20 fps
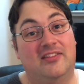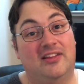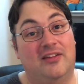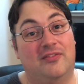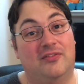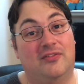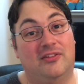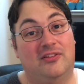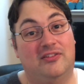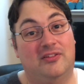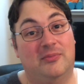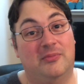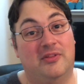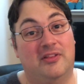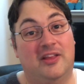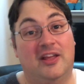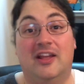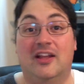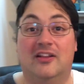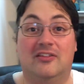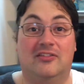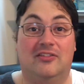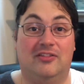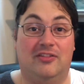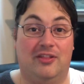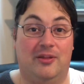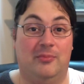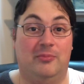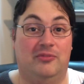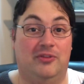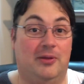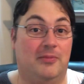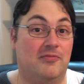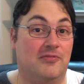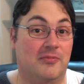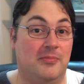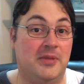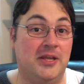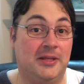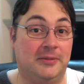definitely something that gets thumbs
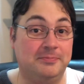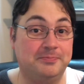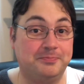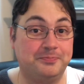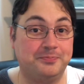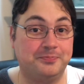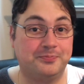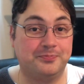up from me.